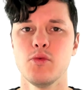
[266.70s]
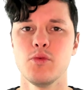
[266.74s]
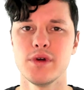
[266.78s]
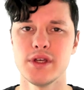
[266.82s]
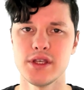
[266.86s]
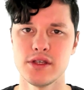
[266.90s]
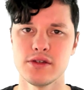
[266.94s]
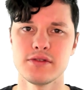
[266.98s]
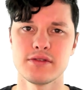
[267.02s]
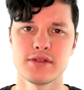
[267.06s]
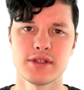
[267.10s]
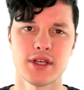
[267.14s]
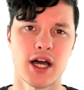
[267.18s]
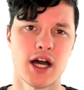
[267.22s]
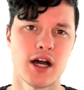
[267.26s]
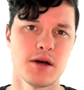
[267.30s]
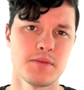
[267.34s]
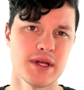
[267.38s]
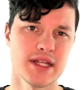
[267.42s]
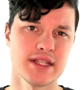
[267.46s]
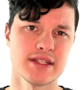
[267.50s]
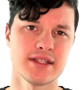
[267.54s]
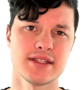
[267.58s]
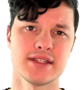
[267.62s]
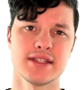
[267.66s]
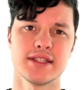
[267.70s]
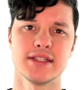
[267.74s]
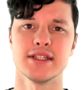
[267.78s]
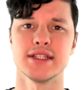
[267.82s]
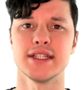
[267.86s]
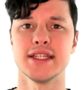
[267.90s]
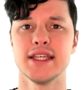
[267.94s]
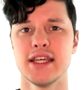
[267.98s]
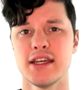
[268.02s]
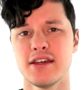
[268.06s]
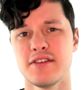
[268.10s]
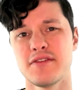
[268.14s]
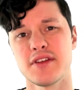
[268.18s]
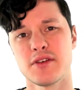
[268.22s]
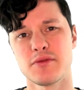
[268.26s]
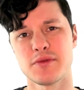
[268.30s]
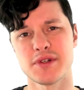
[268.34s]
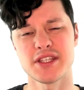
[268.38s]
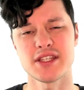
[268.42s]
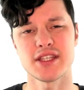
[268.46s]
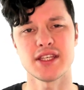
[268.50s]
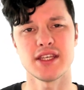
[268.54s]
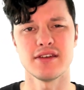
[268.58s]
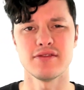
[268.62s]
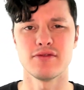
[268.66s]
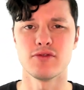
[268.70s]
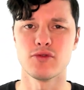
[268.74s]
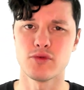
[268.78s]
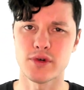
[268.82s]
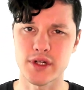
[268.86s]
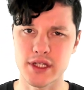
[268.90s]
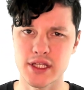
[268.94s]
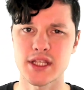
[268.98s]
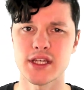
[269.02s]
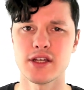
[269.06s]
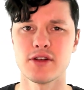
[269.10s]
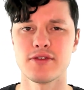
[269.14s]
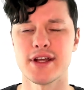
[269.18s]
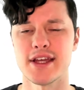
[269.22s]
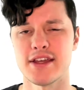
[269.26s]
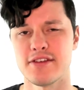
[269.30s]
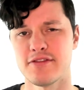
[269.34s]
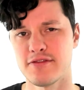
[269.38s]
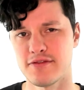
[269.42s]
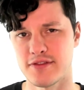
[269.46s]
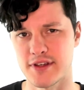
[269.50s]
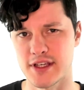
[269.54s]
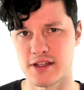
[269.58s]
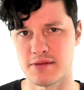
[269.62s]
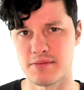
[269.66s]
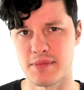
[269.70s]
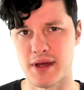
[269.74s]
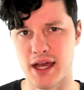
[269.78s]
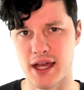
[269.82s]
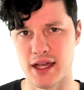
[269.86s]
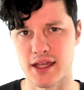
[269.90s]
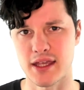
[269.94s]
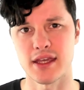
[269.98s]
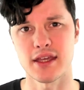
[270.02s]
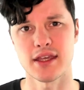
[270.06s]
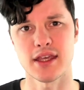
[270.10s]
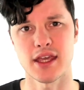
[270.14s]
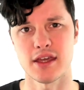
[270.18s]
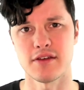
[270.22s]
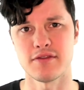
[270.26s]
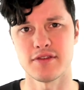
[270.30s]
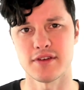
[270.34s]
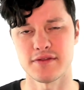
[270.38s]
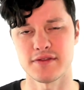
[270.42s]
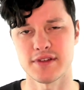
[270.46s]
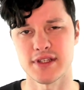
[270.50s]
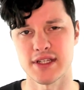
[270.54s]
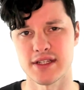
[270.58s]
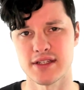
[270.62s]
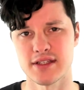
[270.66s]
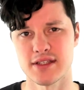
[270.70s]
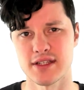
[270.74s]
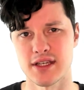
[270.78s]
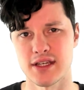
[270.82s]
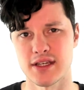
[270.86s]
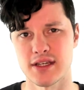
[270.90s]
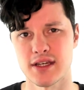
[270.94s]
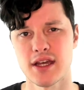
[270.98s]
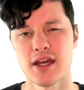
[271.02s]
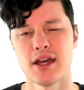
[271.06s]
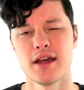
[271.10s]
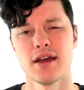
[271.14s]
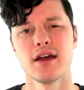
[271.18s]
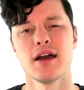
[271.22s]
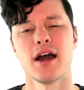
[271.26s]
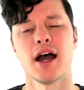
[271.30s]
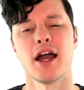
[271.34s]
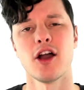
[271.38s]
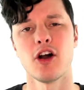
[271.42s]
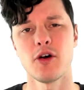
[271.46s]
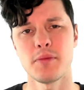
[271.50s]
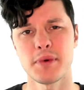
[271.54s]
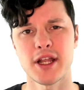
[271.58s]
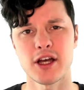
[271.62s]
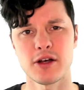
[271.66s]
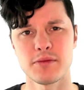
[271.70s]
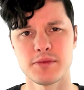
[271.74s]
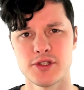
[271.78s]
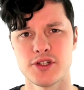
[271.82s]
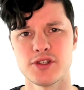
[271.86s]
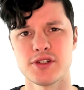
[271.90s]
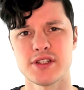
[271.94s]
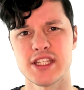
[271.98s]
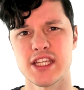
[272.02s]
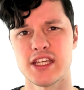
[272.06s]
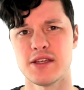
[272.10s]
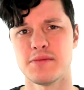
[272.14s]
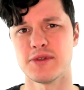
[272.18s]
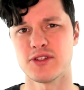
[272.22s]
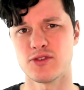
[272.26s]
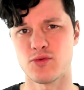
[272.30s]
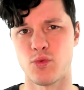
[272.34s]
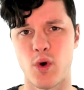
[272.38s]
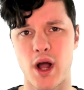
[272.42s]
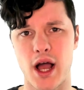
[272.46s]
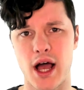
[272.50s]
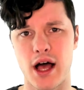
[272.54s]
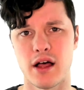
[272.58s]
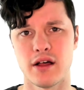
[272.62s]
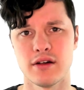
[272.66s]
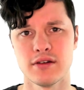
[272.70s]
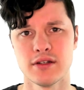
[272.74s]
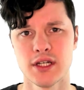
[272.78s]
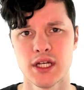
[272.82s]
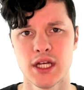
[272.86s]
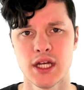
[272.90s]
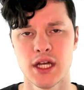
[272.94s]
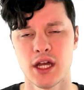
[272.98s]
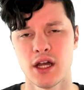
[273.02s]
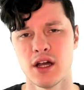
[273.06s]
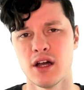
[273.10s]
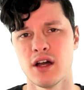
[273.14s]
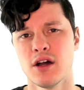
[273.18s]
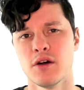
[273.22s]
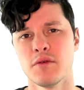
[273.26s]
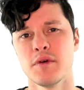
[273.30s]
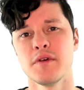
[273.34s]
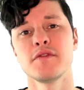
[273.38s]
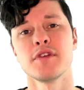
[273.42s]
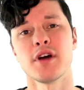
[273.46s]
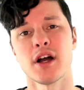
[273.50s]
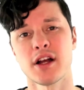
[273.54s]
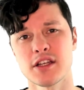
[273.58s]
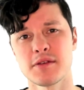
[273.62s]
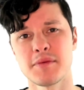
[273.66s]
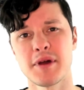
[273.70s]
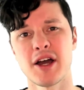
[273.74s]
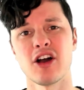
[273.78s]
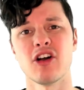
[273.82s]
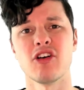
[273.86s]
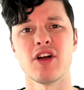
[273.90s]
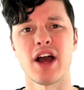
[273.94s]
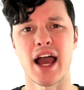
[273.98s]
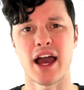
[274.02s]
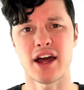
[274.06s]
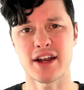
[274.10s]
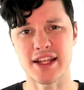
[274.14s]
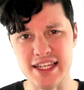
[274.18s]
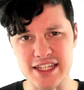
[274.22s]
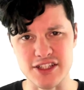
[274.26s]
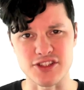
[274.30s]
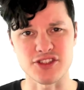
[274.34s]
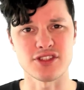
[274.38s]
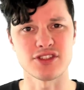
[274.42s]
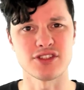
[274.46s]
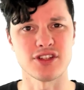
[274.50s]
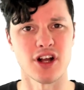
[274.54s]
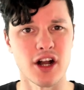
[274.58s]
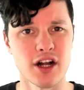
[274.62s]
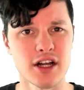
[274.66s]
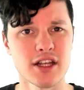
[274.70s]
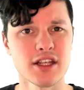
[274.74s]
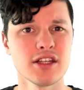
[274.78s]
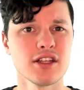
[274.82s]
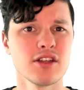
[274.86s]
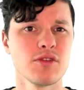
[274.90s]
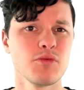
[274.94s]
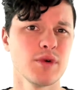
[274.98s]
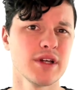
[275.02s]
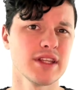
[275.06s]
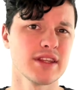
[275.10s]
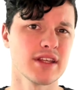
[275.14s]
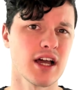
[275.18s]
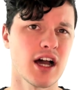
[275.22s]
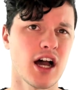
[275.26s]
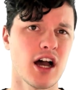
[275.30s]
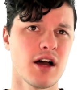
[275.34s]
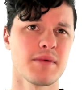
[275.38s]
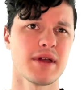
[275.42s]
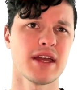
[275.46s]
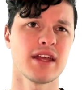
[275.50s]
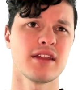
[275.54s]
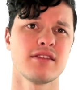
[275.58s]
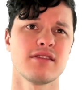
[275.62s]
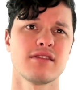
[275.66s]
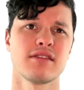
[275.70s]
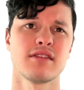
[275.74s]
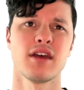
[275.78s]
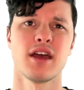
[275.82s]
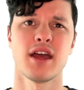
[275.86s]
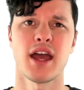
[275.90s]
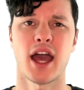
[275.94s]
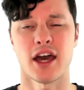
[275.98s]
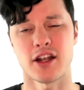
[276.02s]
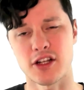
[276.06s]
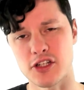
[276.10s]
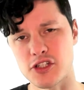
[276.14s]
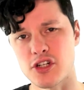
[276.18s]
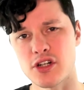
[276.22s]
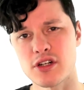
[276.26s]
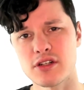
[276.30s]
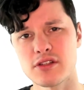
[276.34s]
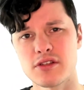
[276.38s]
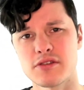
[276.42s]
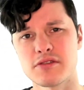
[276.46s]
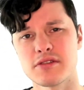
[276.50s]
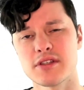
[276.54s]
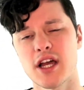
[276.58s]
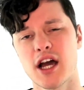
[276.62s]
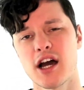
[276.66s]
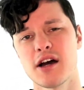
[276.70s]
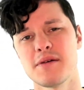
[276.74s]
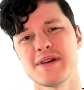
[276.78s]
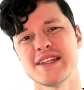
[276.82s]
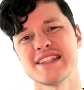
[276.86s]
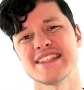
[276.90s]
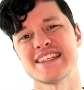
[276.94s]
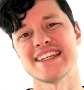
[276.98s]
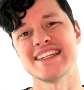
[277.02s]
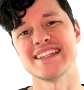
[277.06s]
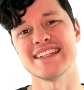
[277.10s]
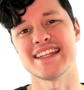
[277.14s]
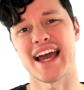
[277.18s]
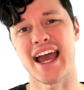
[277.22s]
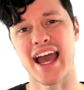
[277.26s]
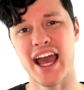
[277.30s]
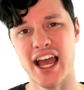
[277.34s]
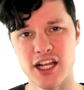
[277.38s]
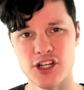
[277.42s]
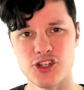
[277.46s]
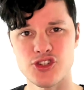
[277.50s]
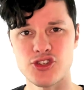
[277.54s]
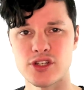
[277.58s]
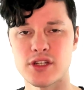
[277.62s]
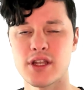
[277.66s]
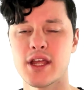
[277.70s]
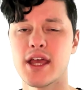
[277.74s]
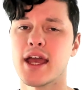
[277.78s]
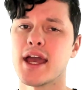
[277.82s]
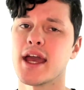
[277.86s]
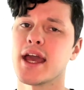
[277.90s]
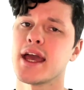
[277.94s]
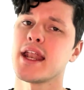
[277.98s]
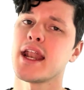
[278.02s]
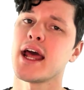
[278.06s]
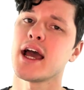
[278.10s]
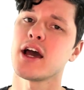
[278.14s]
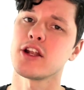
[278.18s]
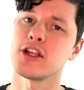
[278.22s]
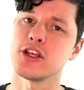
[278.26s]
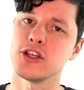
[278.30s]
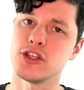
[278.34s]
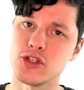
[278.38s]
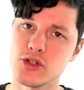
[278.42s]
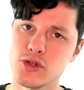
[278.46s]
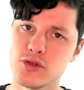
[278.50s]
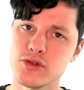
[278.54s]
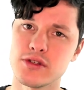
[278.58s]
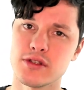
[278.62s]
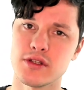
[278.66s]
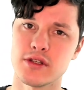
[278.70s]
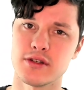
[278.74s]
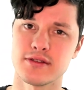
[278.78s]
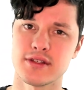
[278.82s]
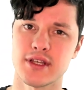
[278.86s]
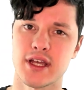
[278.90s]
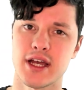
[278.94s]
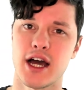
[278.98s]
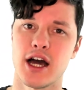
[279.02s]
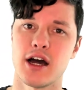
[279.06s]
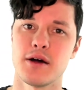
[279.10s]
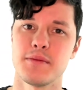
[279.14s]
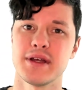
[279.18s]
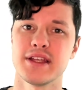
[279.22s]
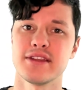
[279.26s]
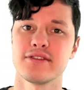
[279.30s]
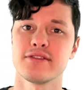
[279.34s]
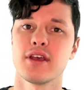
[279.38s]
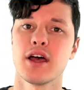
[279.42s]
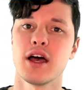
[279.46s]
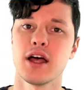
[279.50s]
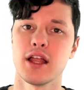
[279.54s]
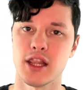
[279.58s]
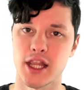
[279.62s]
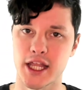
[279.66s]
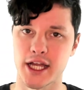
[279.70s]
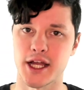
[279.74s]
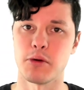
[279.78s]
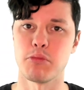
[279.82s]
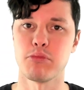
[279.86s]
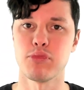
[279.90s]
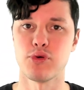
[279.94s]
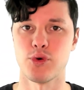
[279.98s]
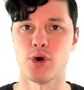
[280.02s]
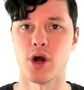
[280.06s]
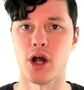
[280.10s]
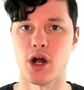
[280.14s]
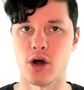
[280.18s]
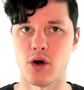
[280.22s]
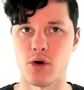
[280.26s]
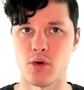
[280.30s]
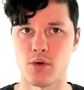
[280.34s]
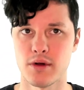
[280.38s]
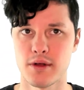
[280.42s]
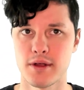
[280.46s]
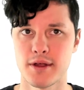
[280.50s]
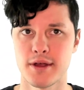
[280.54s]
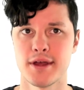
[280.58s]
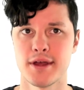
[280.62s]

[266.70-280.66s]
we use comments to give and receive really great feedback at K15T. I hope it helps your team as well. We've talked about how to get started with comments, how to turn those comments into action, and how to use those comments like a pro.